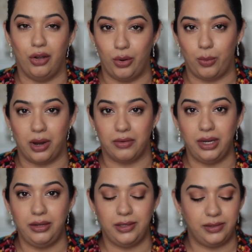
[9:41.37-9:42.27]
long
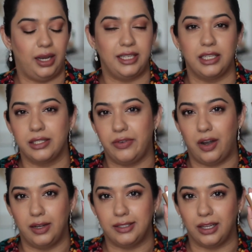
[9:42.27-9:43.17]
wearing. Next, as
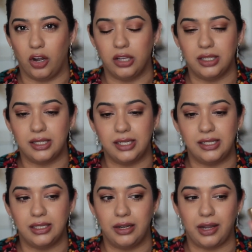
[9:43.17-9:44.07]
far as the gloss is
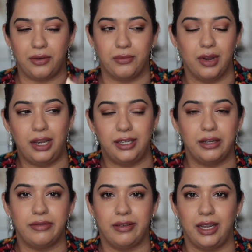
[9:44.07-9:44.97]
concerned, I really
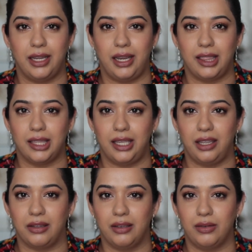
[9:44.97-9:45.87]
didn't find
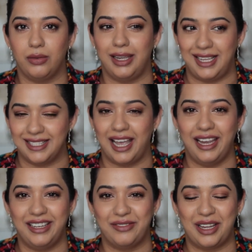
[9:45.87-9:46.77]
anything
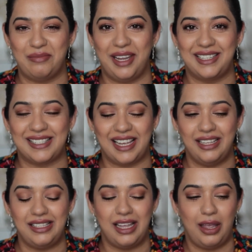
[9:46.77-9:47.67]
exact, if that makes
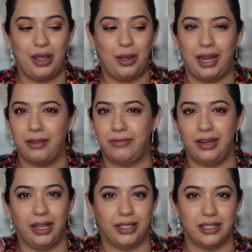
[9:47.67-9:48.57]
sense. And I
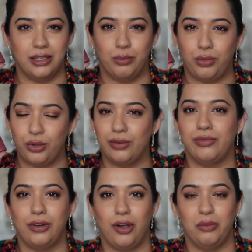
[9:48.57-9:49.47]
feel like this is a
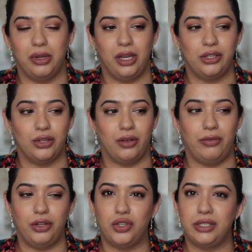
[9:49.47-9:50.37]
beautiful combination
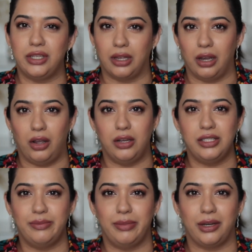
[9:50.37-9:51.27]
of not just a
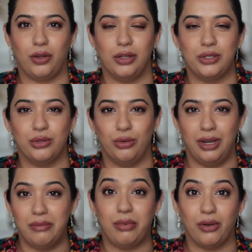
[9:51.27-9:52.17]
gloss, but also
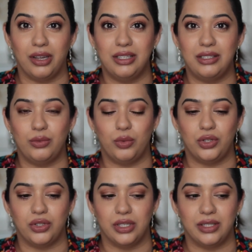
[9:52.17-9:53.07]
lip oils,
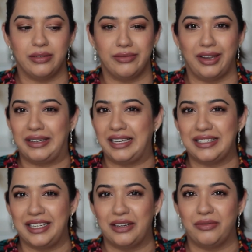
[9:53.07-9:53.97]
which is
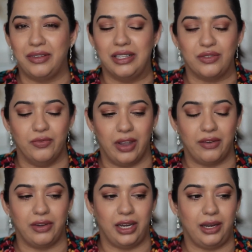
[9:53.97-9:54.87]
fantastic. It feels
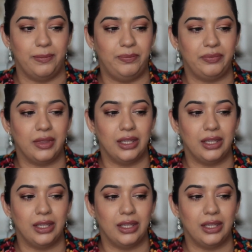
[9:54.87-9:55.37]
very